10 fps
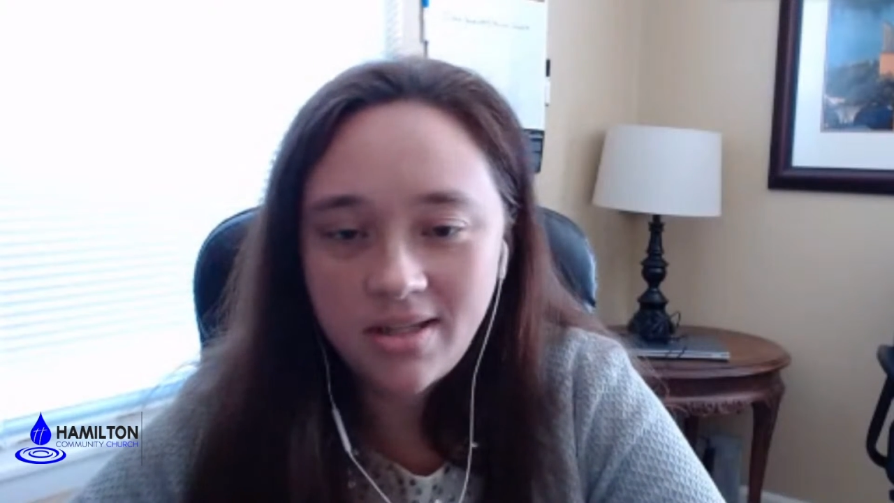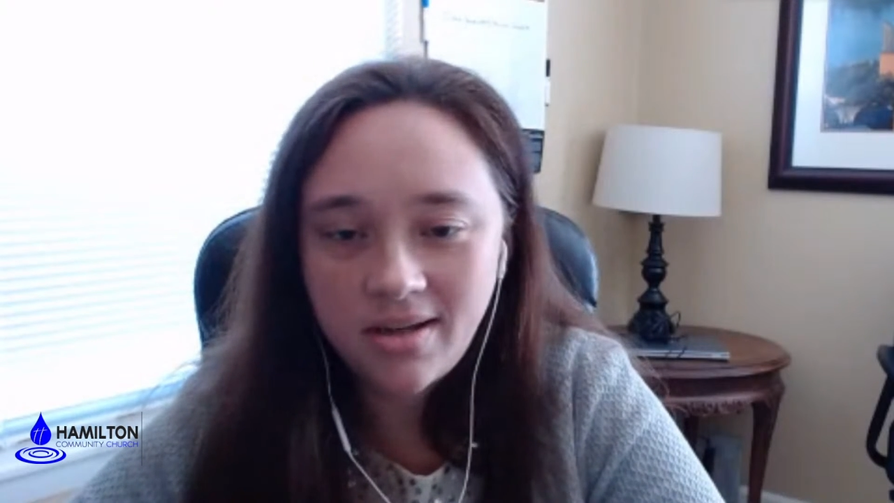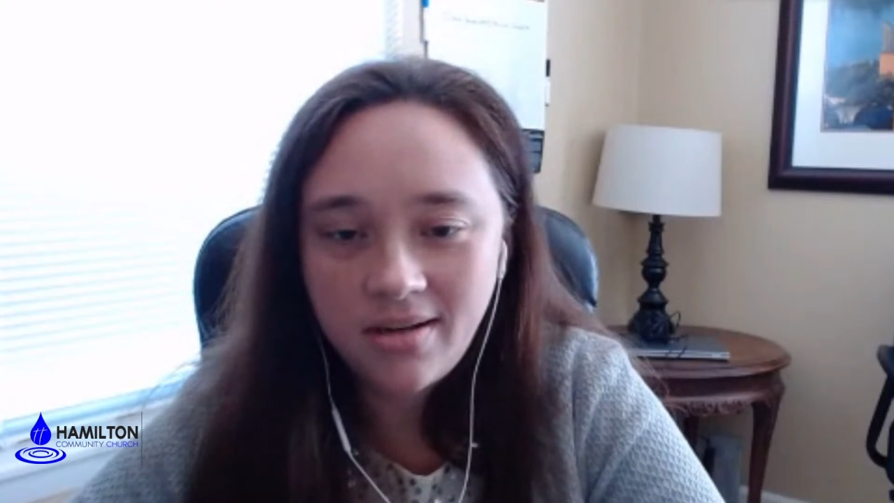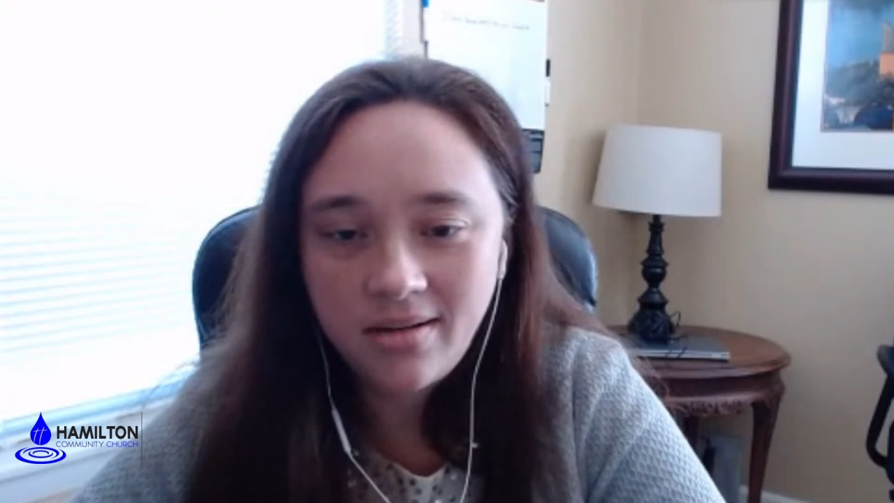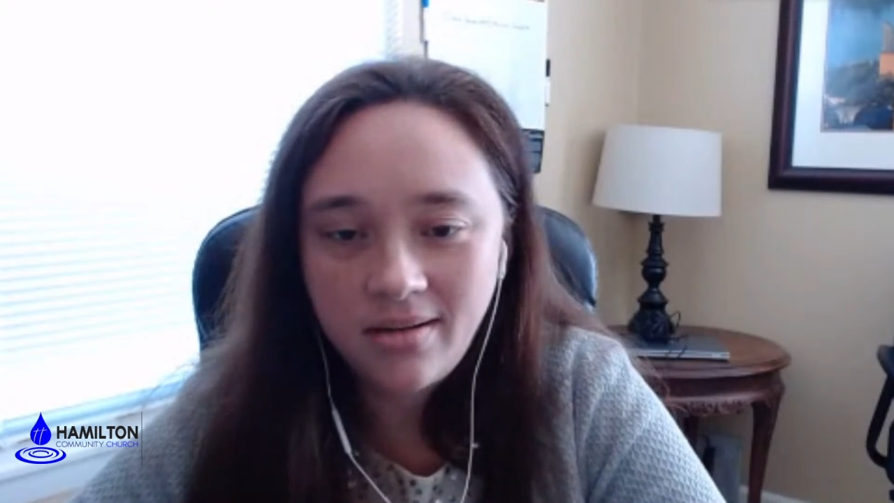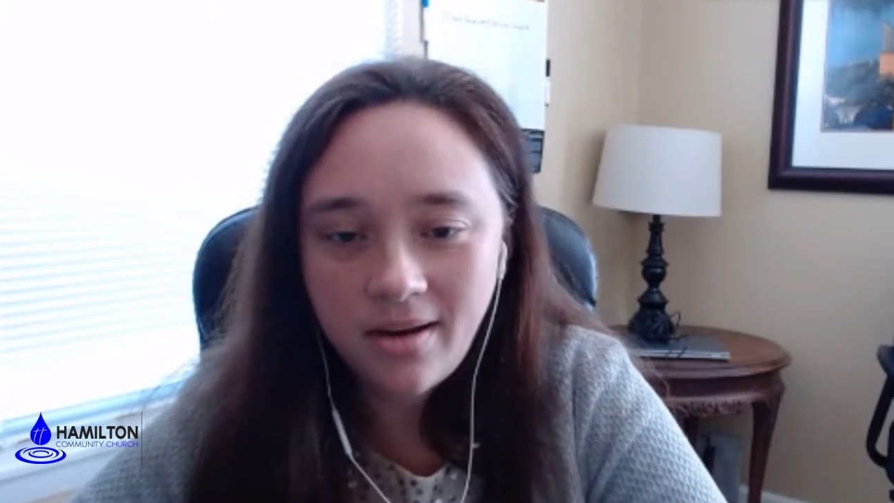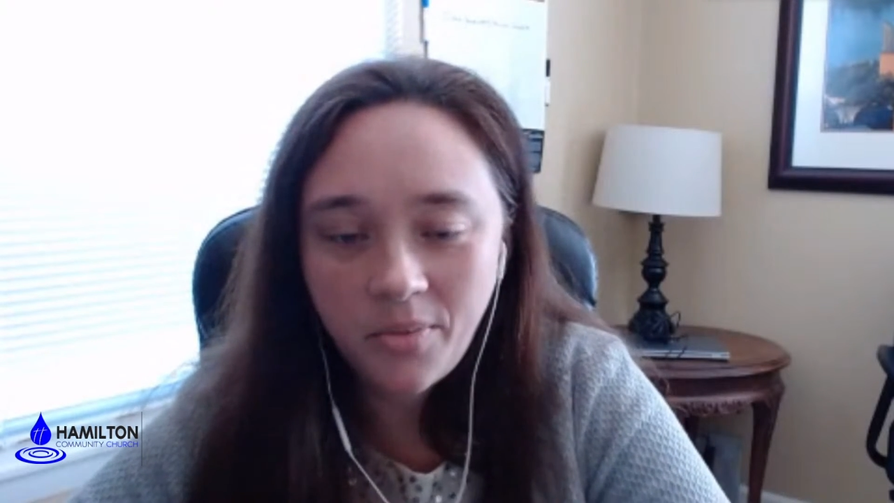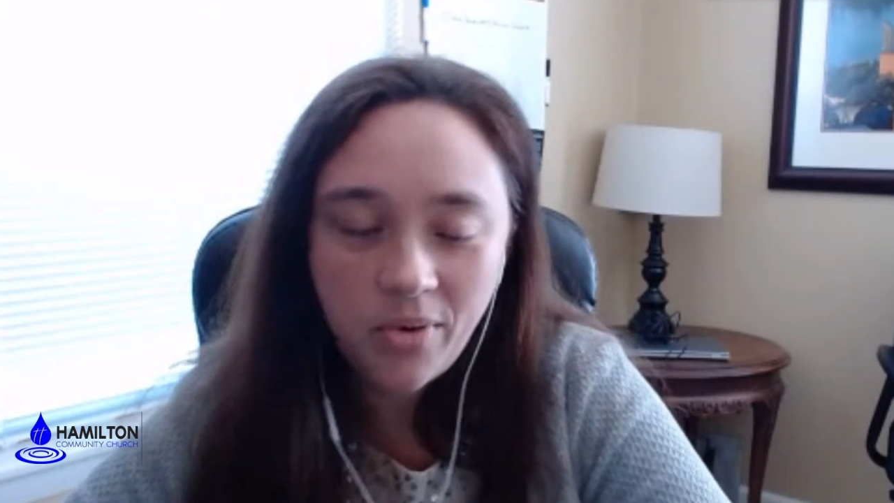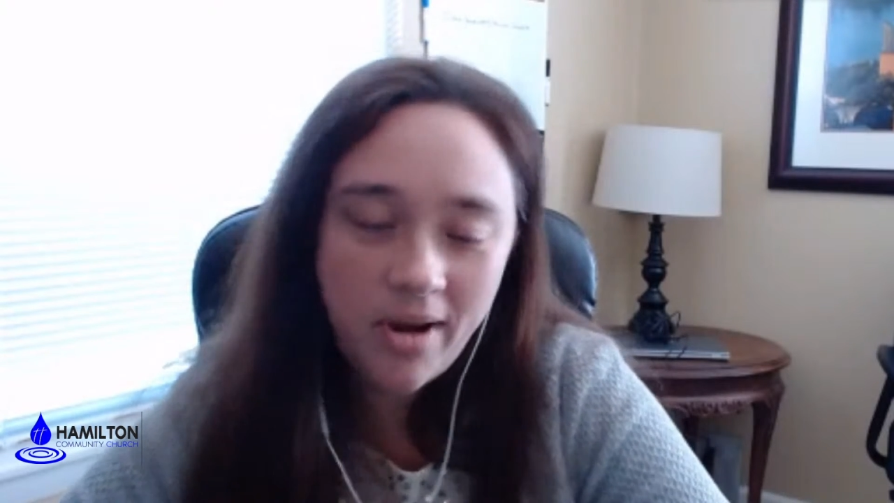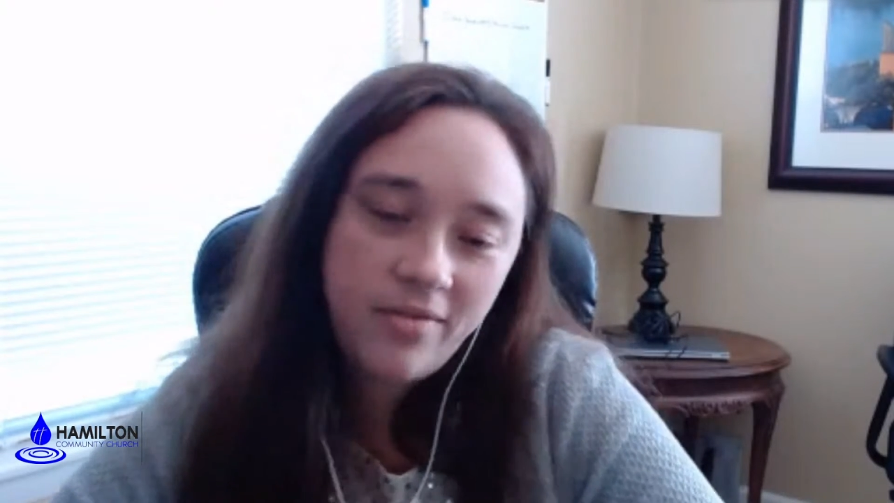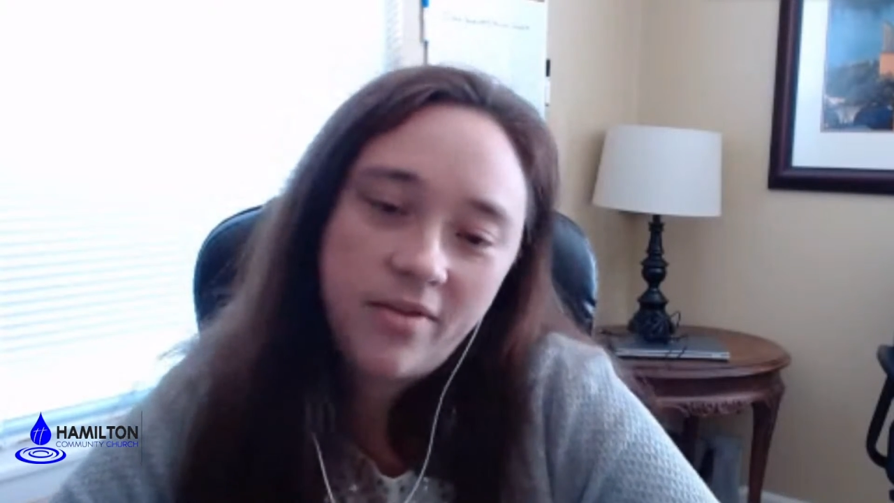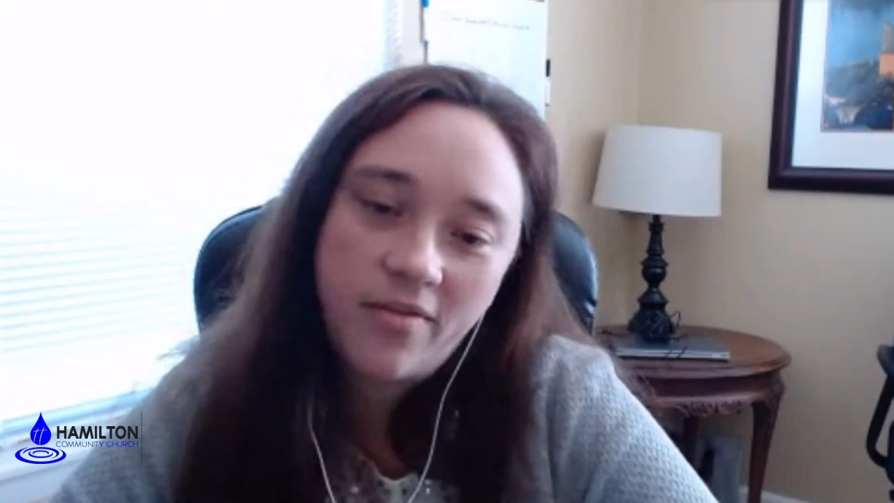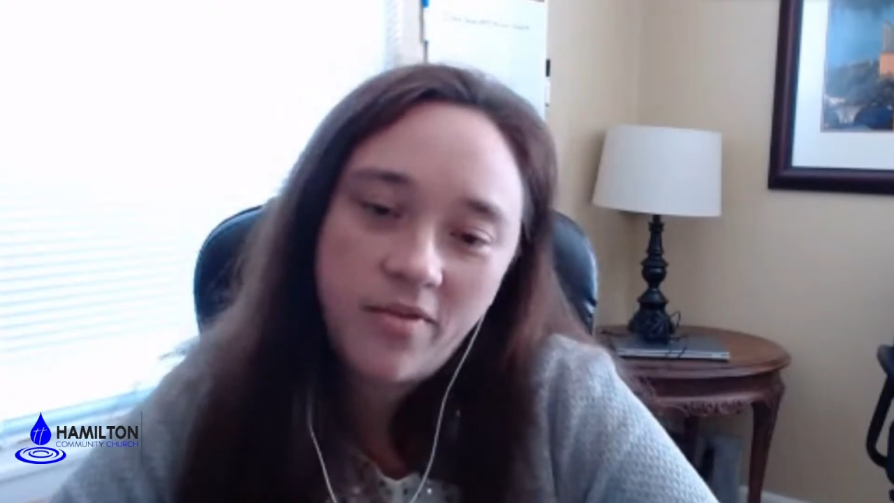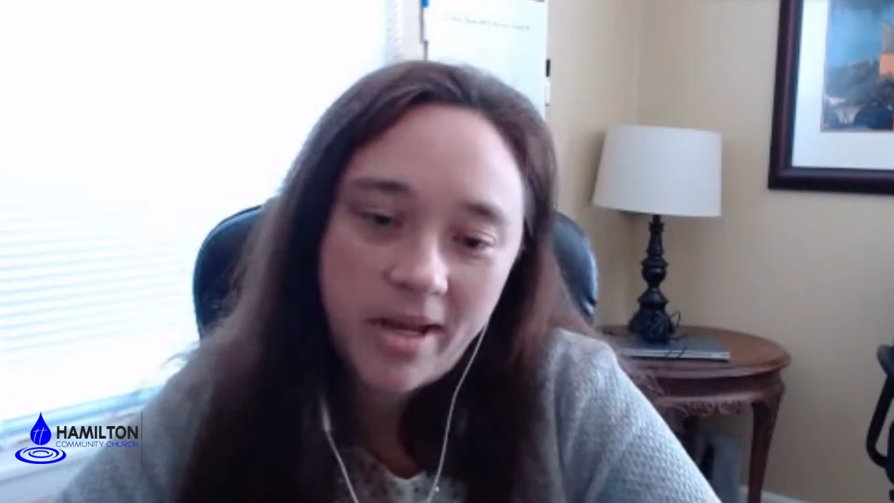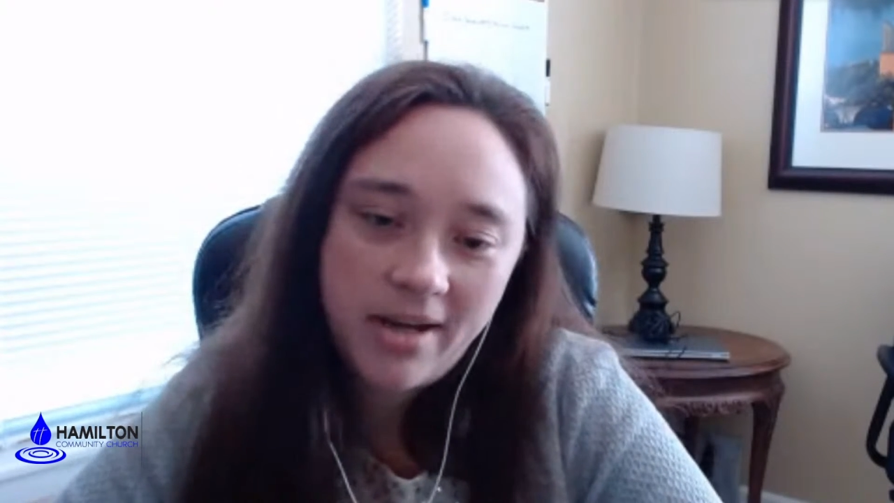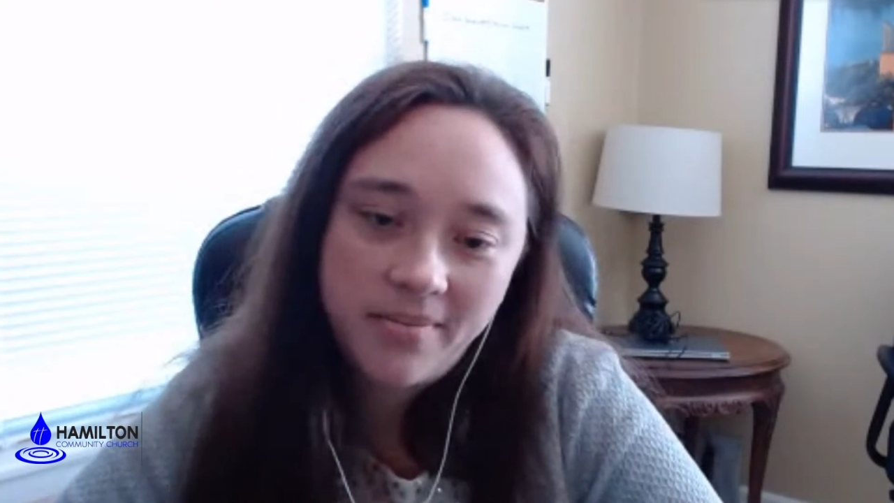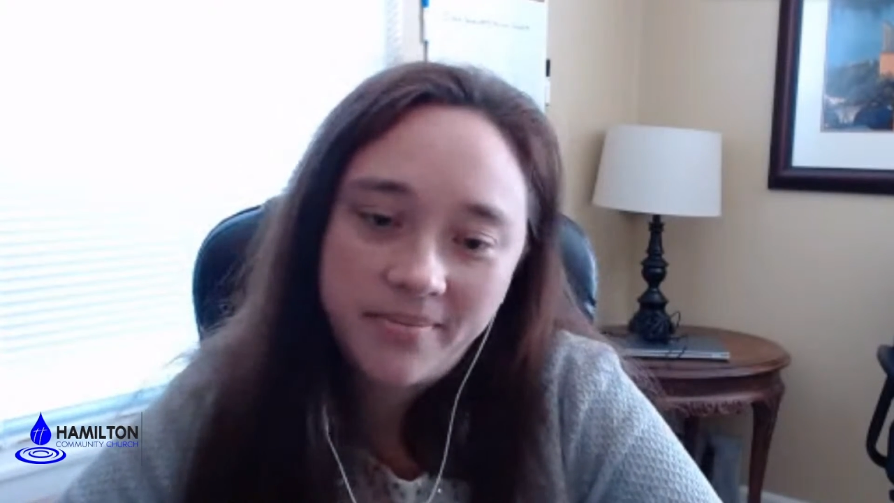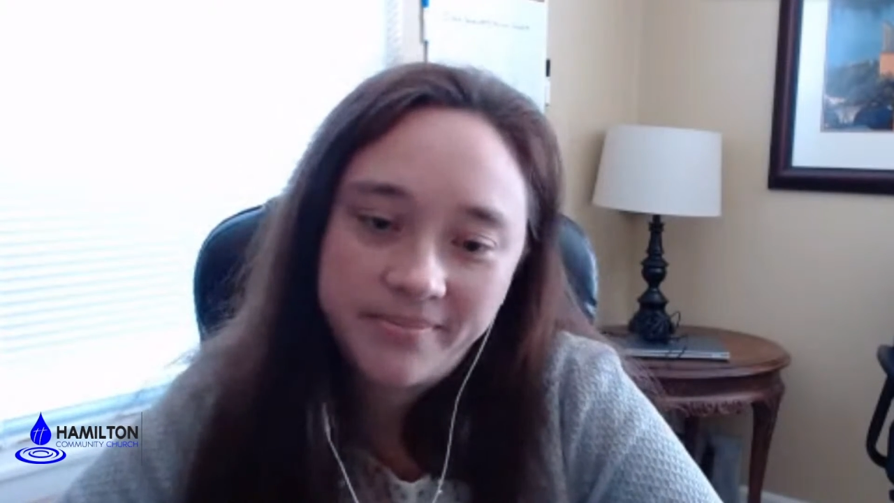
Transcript: And I'm praying for everybody.